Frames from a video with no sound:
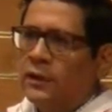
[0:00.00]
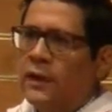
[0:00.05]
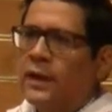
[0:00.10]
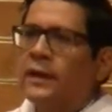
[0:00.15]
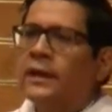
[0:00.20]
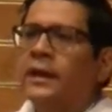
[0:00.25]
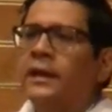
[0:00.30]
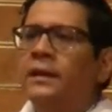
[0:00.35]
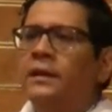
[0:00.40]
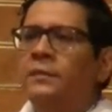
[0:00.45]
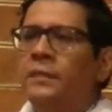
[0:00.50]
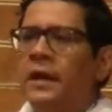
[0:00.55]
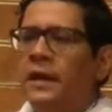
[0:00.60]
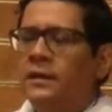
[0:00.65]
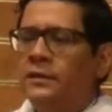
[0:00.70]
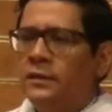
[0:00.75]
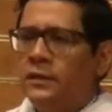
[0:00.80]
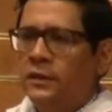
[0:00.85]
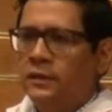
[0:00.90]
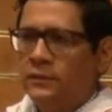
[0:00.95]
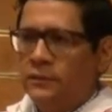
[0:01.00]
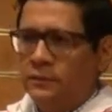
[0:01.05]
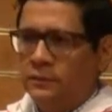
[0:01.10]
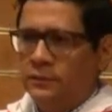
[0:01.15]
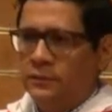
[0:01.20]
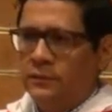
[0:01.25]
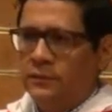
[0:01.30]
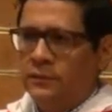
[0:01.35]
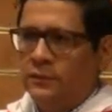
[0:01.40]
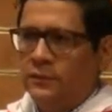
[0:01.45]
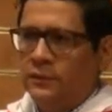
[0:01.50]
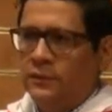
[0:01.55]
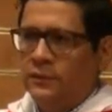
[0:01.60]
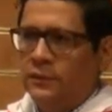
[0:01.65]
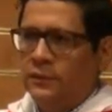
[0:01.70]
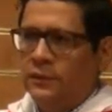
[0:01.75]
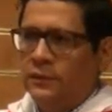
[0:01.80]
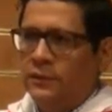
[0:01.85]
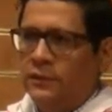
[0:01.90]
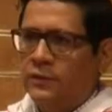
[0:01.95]
and I can imagine
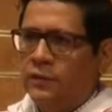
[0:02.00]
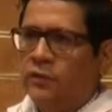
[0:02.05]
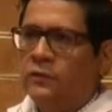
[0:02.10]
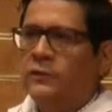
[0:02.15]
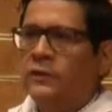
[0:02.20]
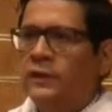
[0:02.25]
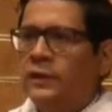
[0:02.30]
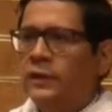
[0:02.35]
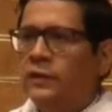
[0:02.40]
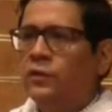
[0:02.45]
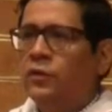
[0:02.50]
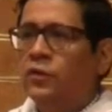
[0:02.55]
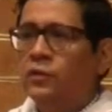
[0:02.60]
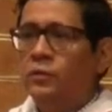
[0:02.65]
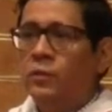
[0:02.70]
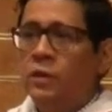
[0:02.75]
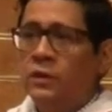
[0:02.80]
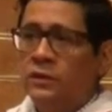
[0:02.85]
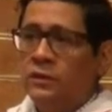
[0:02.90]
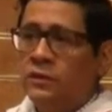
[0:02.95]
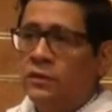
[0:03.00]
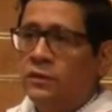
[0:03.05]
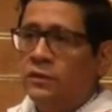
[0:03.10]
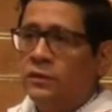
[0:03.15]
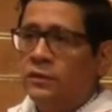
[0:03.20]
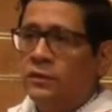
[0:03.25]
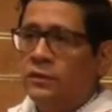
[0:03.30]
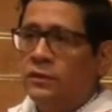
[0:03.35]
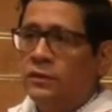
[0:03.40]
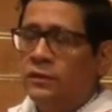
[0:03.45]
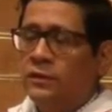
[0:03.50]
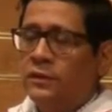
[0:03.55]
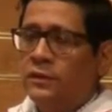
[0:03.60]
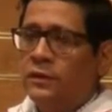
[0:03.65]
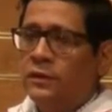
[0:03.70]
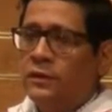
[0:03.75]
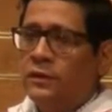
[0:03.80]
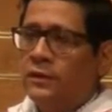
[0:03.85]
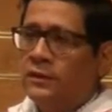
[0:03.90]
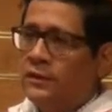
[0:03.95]
just seeing those monsters
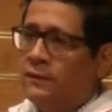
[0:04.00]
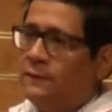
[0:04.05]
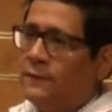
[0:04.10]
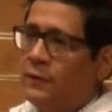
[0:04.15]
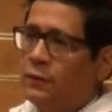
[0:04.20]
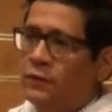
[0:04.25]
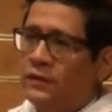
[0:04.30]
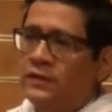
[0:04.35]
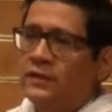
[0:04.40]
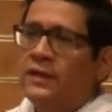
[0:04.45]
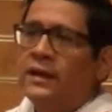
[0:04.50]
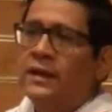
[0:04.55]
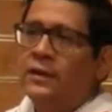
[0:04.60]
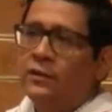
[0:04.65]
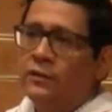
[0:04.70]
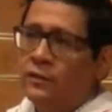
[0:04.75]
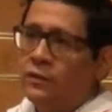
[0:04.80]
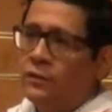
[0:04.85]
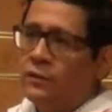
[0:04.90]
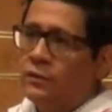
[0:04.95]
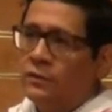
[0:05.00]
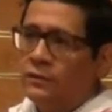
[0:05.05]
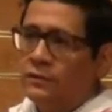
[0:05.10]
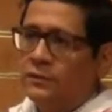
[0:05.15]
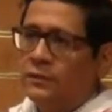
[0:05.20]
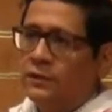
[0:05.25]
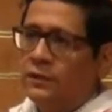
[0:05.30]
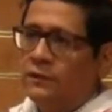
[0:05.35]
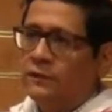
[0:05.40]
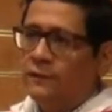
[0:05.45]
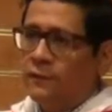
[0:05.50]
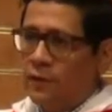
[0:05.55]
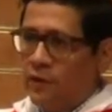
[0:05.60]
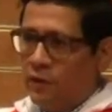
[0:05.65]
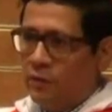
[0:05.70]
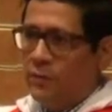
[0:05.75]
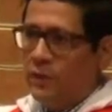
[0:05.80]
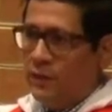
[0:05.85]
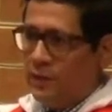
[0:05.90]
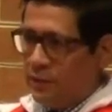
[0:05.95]
as if it was a dinosaur in
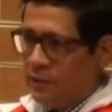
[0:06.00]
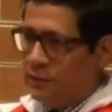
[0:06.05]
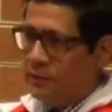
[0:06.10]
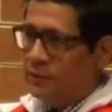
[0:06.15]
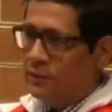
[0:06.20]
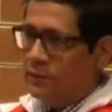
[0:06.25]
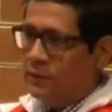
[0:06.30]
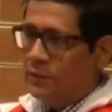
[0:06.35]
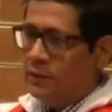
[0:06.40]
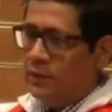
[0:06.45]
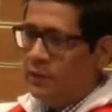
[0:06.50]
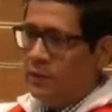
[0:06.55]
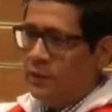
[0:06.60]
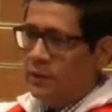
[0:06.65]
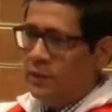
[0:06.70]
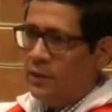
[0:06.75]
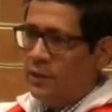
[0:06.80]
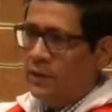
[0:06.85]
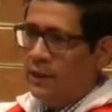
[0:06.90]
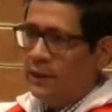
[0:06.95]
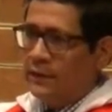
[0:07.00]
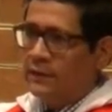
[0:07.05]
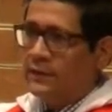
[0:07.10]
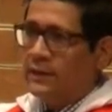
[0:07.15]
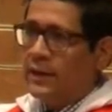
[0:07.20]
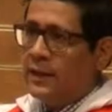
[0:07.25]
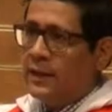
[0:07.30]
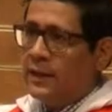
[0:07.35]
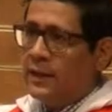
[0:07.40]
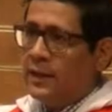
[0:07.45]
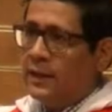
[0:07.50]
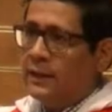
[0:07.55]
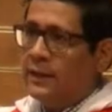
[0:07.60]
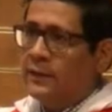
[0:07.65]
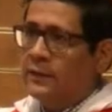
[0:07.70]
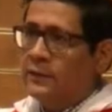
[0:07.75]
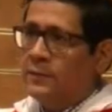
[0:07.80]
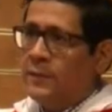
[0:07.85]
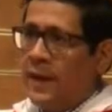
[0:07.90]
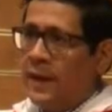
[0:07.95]
front of me. And Isaiah
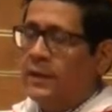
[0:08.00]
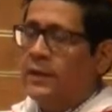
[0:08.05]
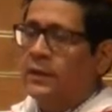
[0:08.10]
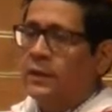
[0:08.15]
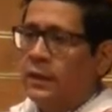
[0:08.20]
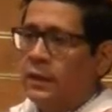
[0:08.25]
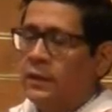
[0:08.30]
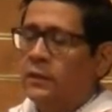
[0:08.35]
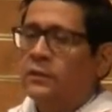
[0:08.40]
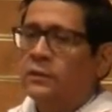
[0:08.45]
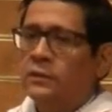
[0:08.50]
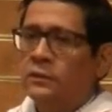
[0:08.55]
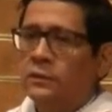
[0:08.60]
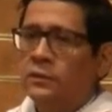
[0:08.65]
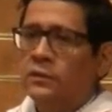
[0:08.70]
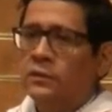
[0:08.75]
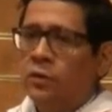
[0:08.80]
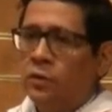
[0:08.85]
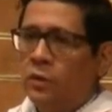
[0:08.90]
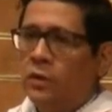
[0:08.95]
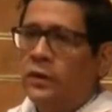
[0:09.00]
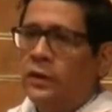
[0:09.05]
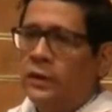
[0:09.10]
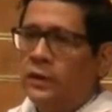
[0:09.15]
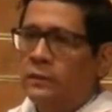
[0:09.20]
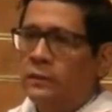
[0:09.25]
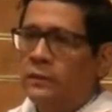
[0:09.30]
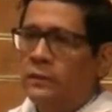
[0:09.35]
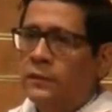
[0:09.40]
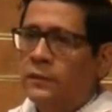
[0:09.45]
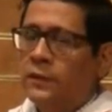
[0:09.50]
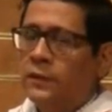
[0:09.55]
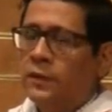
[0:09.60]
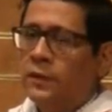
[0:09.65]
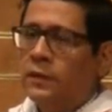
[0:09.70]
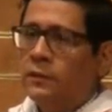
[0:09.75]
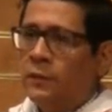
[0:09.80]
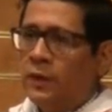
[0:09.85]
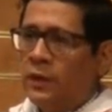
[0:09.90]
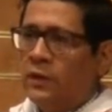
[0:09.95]
is panicking certainly.
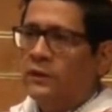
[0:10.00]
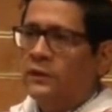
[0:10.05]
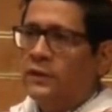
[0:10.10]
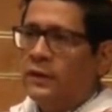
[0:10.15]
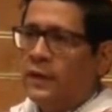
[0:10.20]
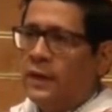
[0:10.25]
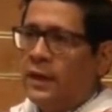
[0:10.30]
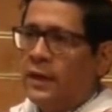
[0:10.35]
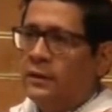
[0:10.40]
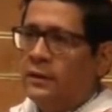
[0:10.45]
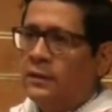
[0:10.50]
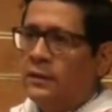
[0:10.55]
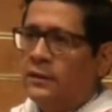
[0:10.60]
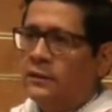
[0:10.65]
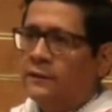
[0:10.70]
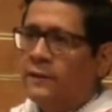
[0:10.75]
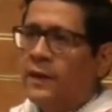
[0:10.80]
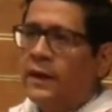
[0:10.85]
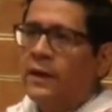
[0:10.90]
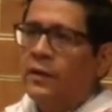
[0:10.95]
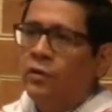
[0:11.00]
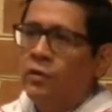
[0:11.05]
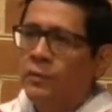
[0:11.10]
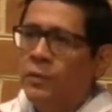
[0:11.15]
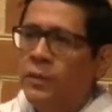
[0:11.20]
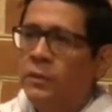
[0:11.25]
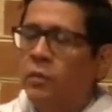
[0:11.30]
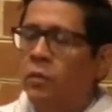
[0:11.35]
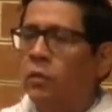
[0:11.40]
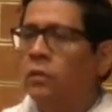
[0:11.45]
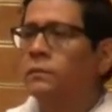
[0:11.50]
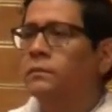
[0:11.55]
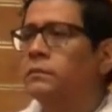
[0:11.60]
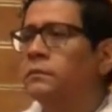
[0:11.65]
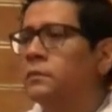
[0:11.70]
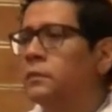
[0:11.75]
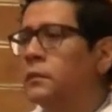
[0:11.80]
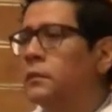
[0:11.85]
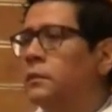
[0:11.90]
Because again, these fiery people,